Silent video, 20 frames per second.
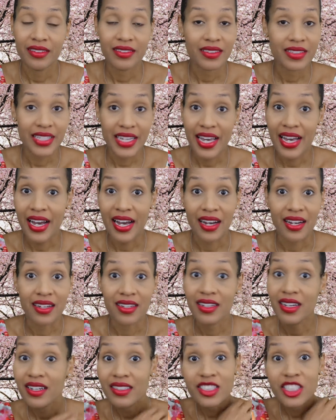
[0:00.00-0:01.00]
Yeah,
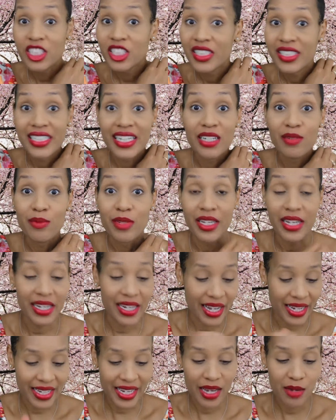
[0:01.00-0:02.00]
just steamed it and I
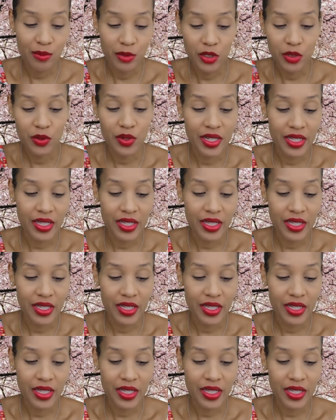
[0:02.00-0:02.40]
kept doing